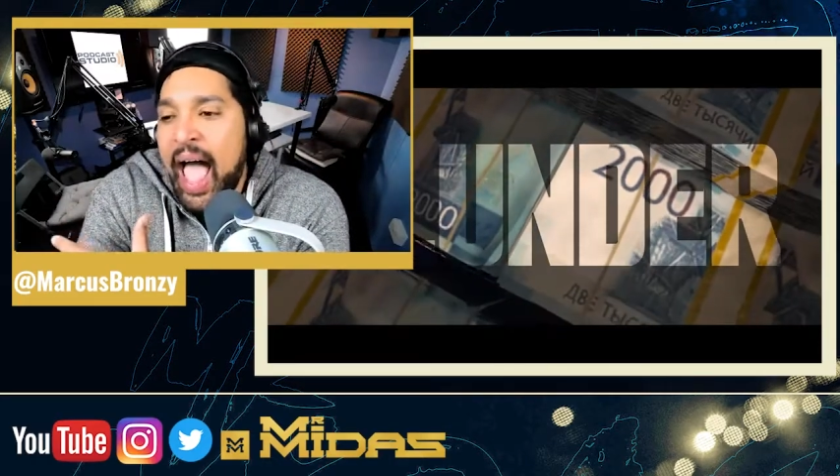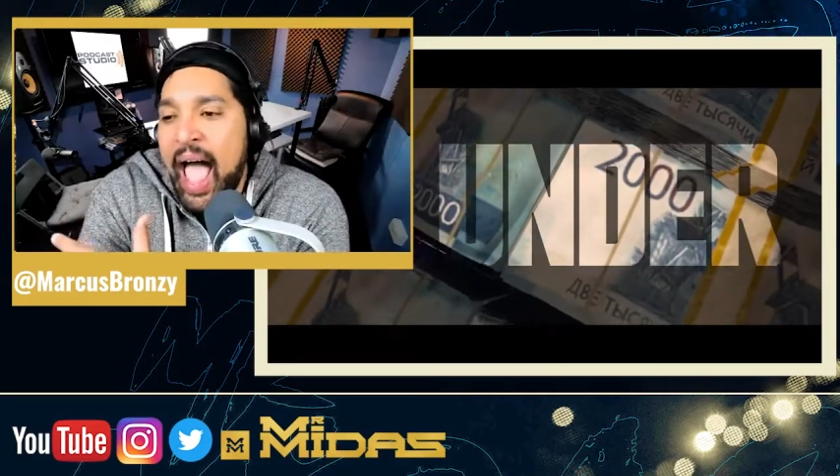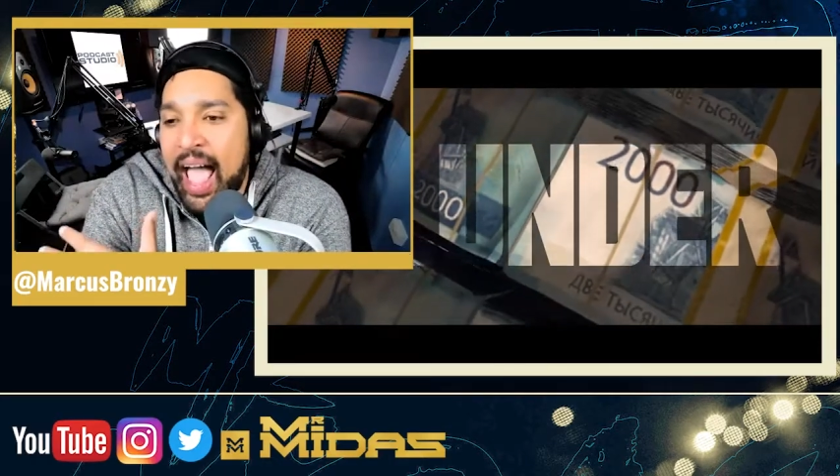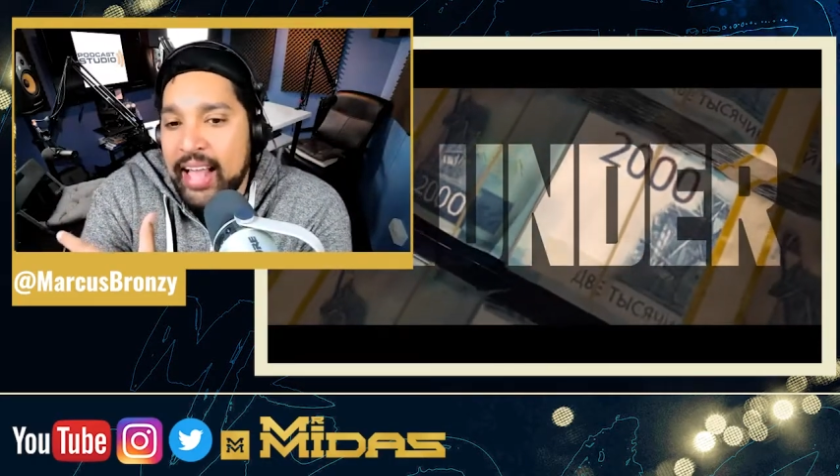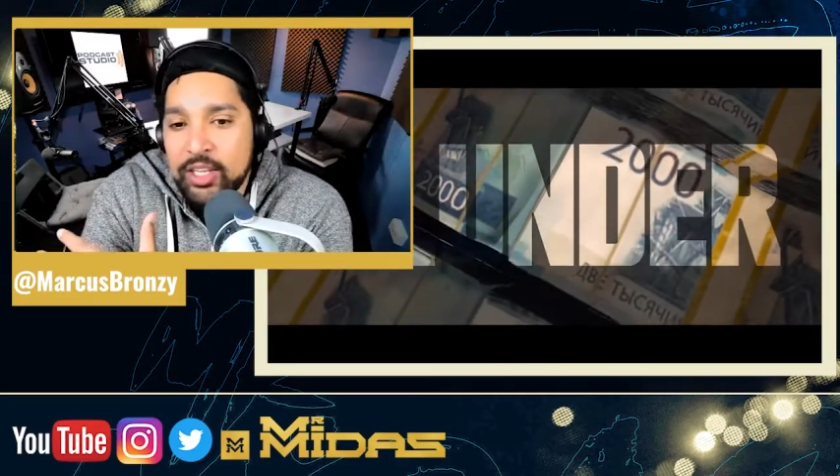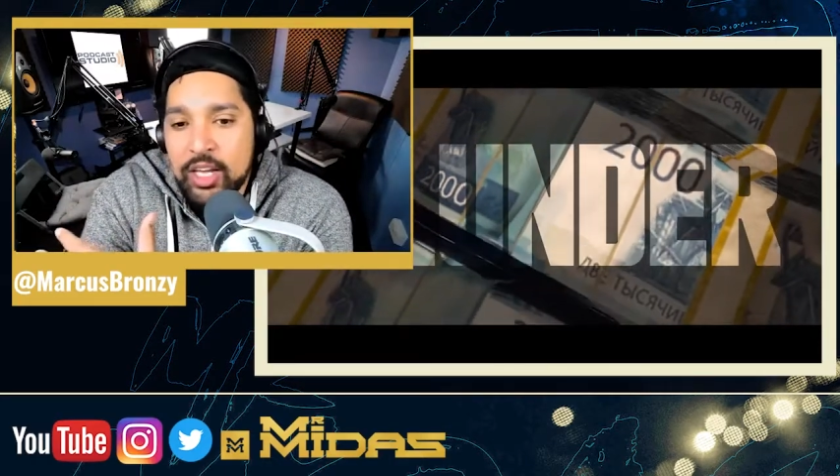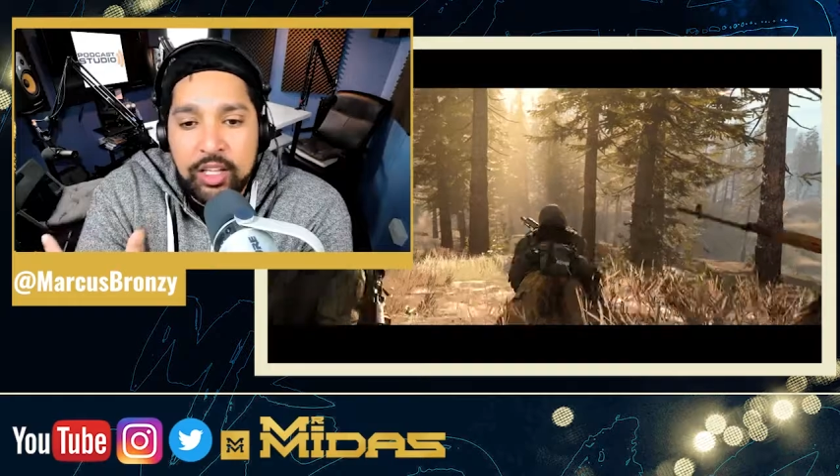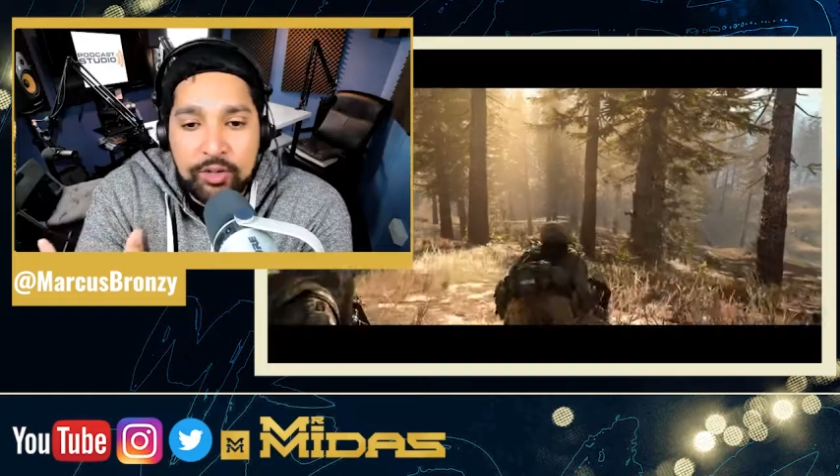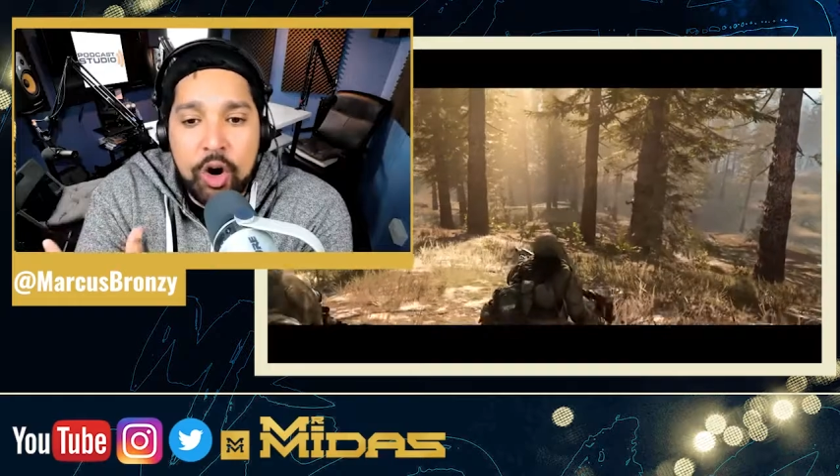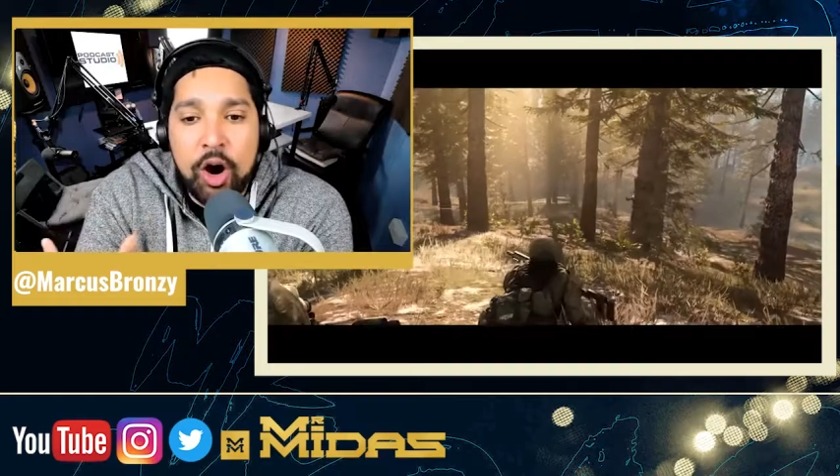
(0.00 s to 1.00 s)
and
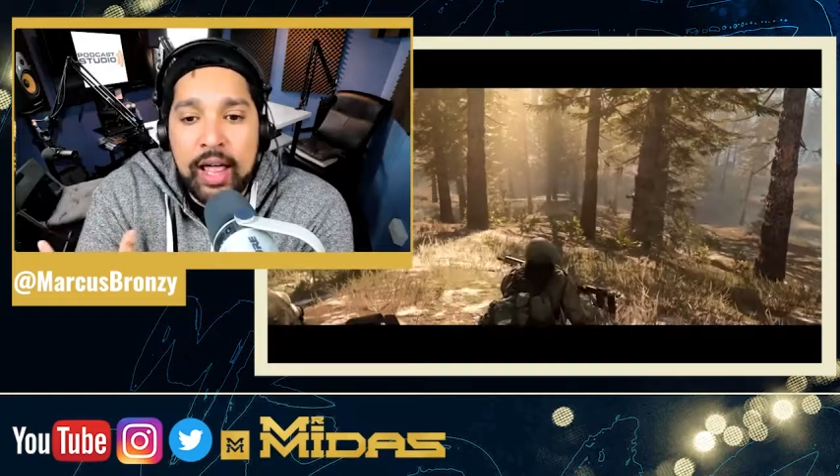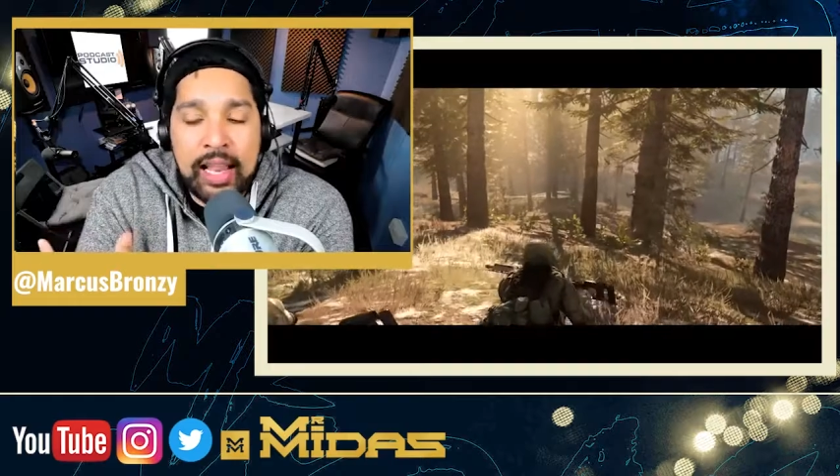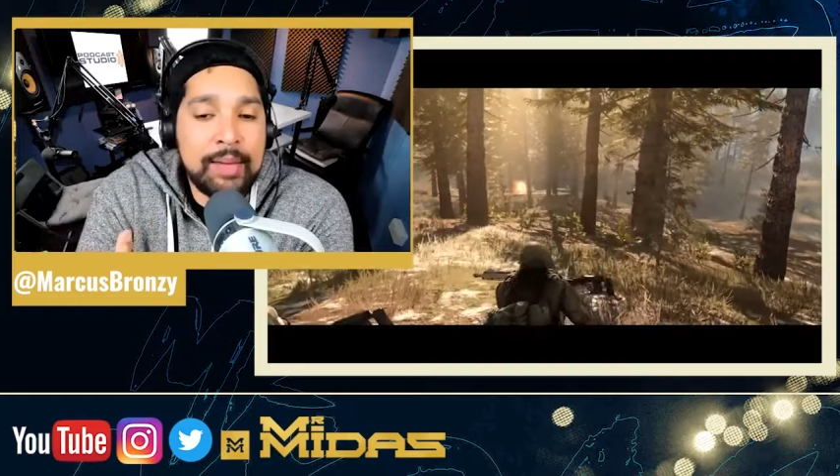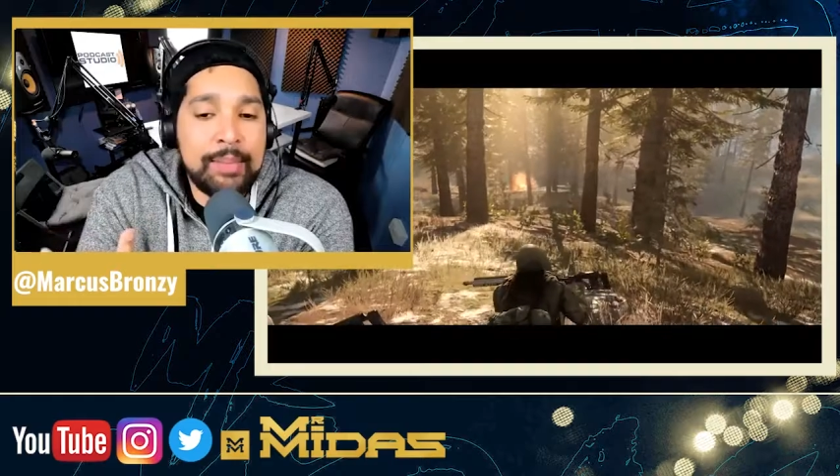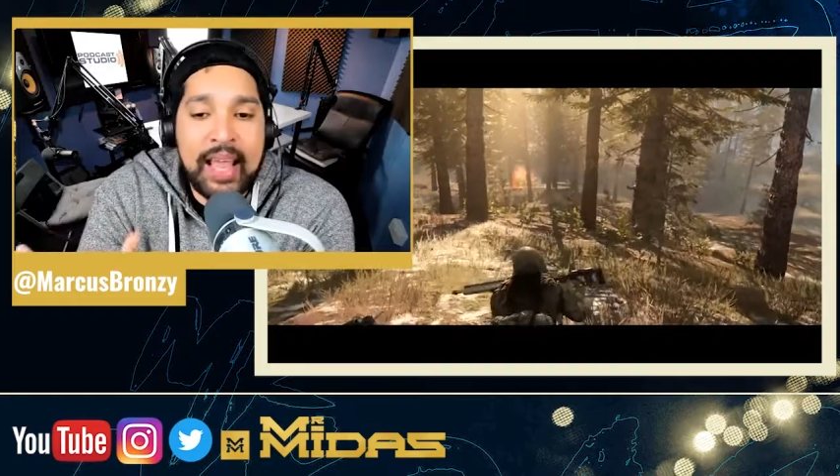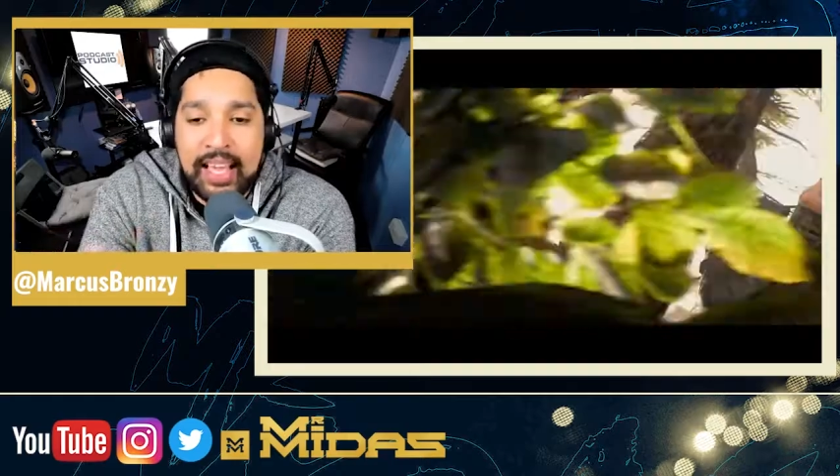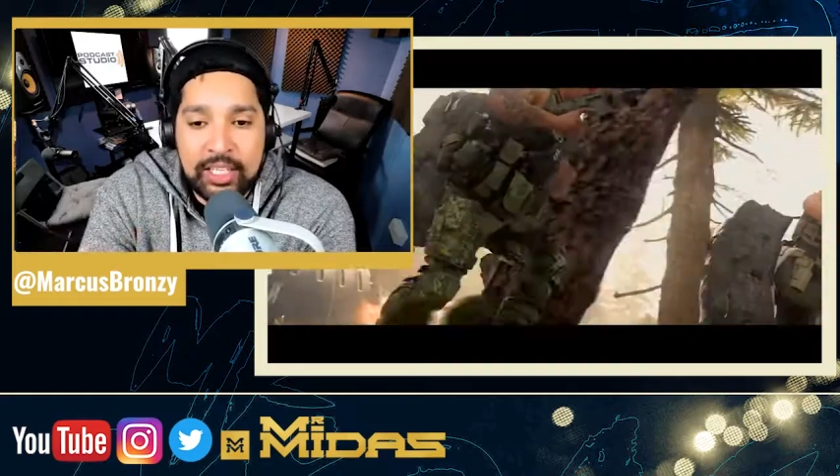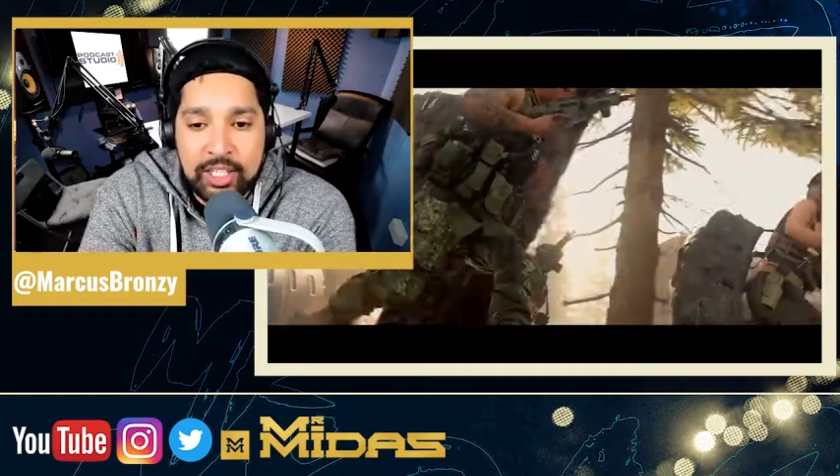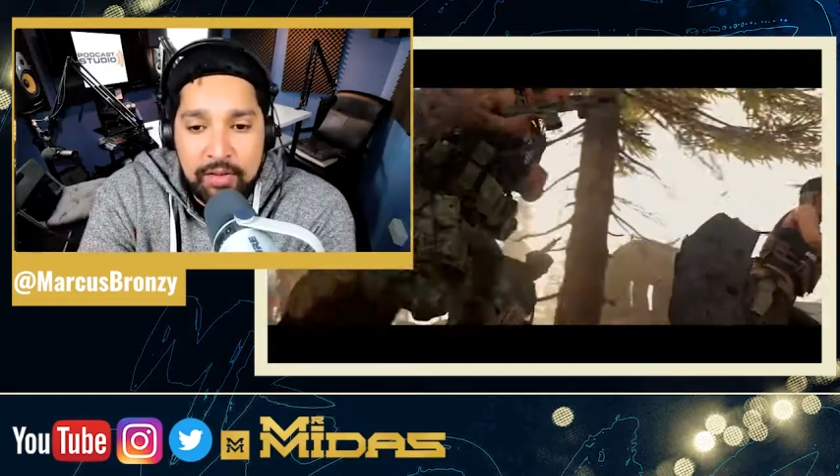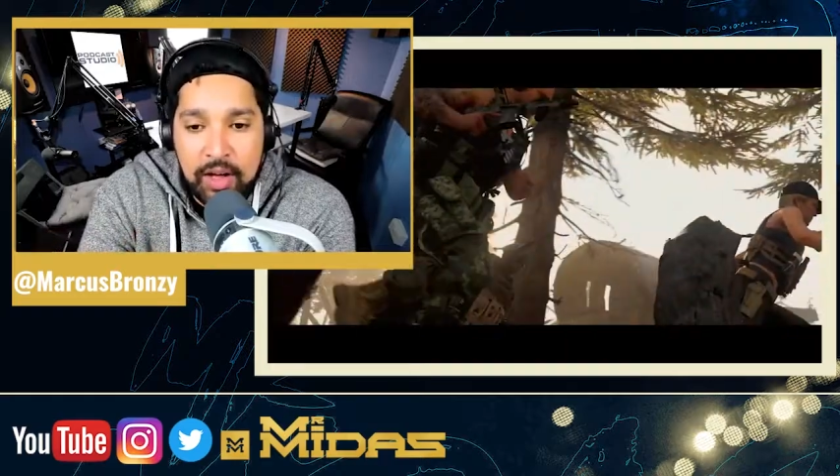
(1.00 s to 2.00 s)
you've got to eliminate
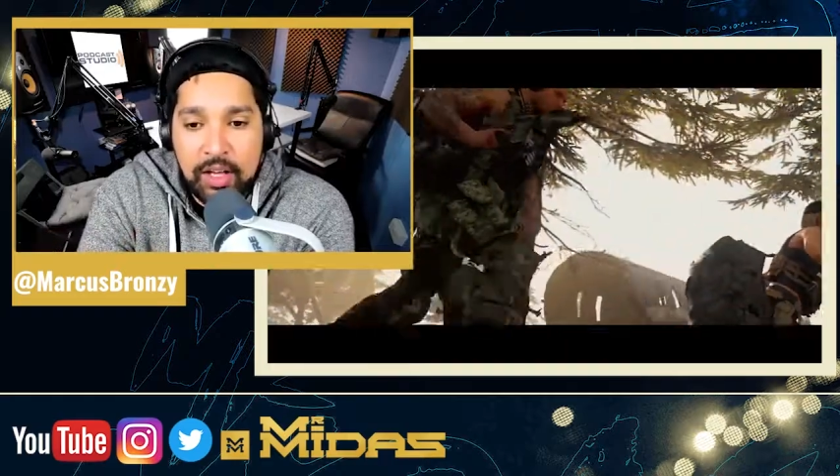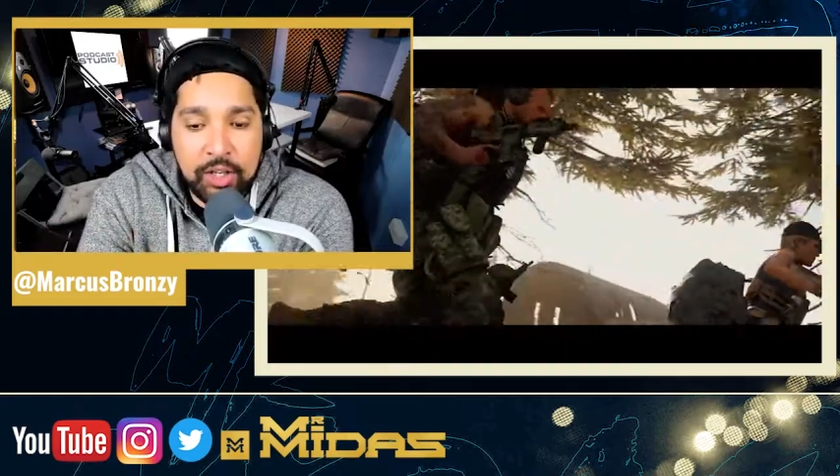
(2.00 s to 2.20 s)
each other,